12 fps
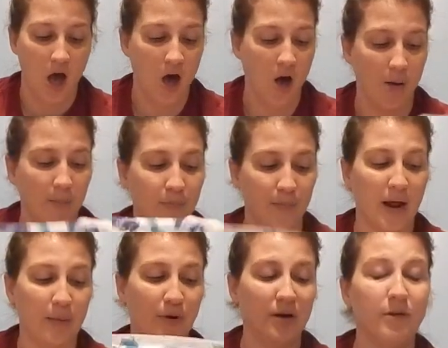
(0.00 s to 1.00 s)
But
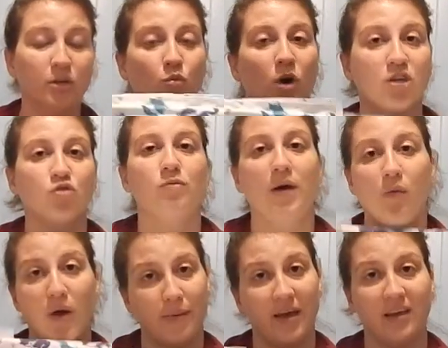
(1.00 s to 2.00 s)
I pretty much wash when my
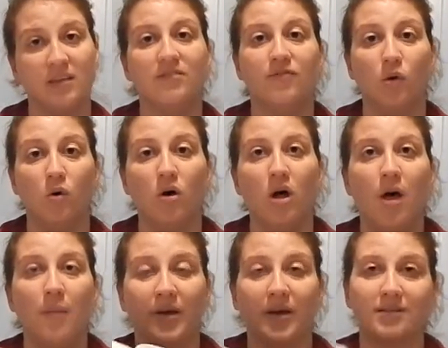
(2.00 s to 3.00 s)
wet bag gets full,
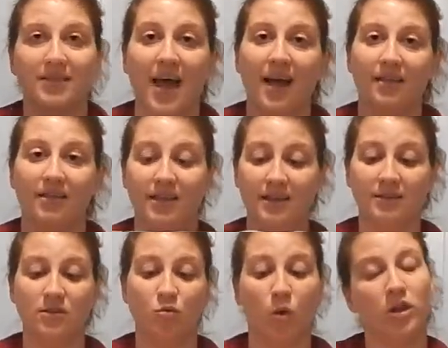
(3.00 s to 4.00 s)
because this
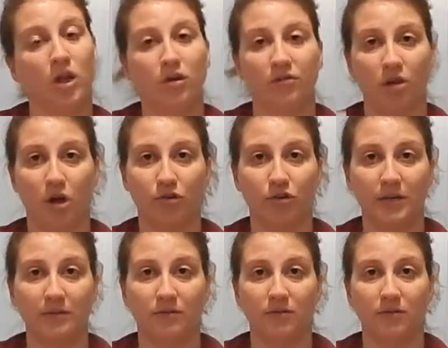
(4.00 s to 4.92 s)
is 1 load of laundry.